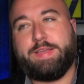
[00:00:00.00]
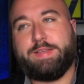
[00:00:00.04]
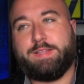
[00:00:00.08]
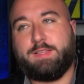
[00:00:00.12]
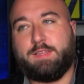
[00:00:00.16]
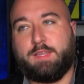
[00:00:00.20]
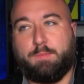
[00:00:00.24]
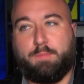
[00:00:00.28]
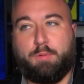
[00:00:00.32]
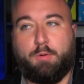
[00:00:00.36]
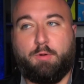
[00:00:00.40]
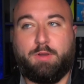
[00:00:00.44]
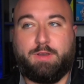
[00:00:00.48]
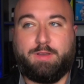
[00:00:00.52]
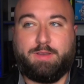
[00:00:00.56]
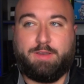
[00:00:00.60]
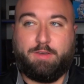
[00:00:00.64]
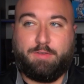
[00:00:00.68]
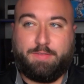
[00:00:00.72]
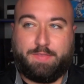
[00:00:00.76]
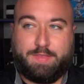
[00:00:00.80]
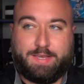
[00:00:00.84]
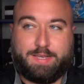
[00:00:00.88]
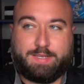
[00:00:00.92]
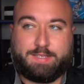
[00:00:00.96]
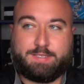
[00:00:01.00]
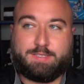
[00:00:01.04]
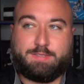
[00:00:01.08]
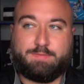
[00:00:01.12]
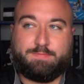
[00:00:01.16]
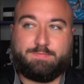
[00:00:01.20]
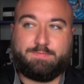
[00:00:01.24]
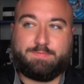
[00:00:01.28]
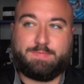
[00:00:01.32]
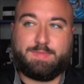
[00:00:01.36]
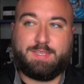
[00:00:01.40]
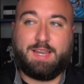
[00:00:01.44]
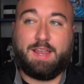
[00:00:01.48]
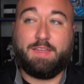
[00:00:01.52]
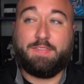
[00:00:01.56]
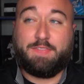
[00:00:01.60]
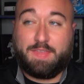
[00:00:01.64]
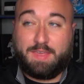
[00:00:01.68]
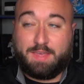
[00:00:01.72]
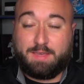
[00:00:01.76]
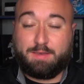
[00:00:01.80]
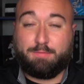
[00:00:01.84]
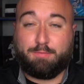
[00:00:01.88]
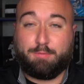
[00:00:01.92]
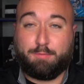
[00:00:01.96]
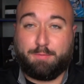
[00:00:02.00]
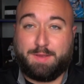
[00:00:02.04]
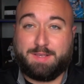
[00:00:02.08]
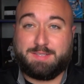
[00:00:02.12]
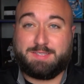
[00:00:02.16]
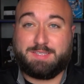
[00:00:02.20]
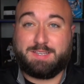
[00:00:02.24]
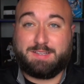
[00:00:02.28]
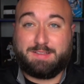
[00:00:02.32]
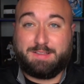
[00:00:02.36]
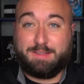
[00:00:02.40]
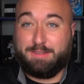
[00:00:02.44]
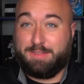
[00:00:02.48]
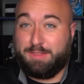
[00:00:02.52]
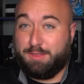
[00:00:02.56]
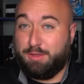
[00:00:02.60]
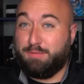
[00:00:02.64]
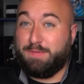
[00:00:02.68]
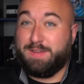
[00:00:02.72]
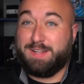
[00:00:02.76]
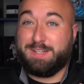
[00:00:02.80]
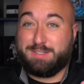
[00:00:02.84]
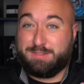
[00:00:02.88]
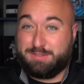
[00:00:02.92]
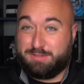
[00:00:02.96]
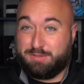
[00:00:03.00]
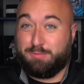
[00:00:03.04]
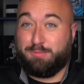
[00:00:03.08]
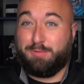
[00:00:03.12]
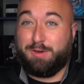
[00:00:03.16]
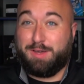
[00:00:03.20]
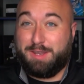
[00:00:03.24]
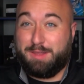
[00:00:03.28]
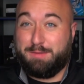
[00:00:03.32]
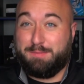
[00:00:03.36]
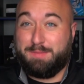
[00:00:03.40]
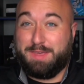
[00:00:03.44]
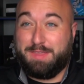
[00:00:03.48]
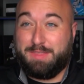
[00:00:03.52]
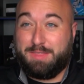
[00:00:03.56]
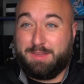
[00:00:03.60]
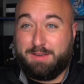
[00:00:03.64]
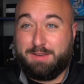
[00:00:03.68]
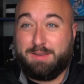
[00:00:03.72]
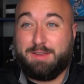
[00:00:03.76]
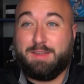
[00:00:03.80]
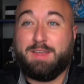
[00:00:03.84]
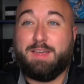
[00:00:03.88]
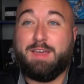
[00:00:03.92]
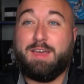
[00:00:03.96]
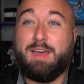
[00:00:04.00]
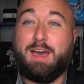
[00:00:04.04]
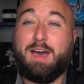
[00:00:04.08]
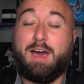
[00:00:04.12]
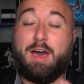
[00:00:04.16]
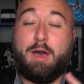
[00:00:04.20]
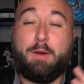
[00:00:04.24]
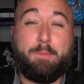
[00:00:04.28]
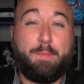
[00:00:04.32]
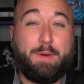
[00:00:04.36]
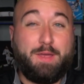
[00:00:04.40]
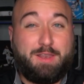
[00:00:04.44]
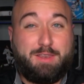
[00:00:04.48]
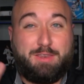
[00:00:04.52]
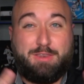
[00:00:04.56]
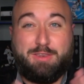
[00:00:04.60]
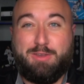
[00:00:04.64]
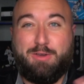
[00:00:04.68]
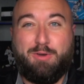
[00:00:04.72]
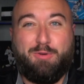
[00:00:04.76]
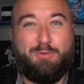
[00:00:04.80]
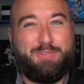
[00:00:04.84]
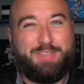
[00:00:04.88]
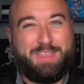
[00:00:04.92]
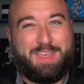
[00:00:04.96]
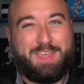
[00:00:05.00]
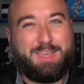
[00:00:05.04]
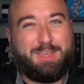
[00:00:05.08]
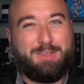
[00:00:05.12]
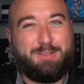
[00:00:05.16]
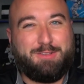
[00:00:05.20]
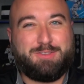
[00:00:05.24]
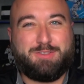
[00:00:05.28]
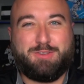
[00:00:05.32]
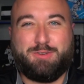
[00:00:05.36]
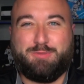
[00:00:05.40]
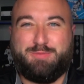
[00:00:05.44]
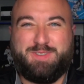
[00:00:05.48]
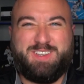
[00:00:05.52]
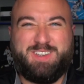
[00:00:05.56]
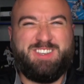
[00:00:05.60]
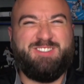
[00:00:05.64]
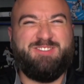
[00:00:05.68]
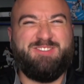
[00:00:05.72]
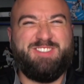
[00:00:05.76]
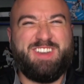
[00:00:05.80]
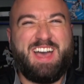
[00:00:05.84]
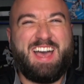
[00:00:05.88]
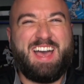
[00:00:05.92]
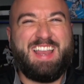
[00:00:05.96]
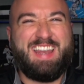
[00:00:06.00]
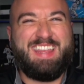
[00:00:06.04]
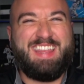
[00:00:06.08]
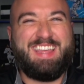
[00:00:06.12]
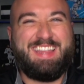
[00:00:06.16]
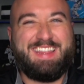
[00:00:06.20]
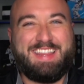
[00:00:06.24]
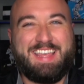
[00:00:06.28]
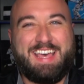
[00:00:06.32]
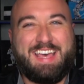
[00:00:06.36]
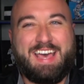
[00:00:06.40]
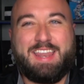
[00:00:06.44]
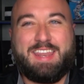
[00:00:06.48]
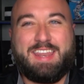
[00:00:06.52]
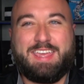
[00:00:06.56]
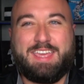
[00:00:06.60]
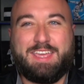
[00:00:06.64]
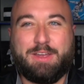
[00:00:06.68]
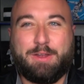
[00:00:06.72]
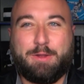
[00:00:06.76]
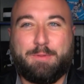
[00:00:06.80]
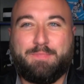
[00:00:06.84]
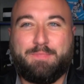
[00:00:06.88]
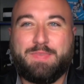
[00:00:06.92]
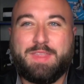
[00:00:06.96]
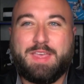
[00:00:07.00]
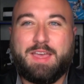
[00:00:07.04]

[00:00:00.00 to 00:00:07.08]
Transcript: Laporte, no thanks. And I think we're basically clear that Juventus don't want him either. But no thank you, sir. We do not need that here.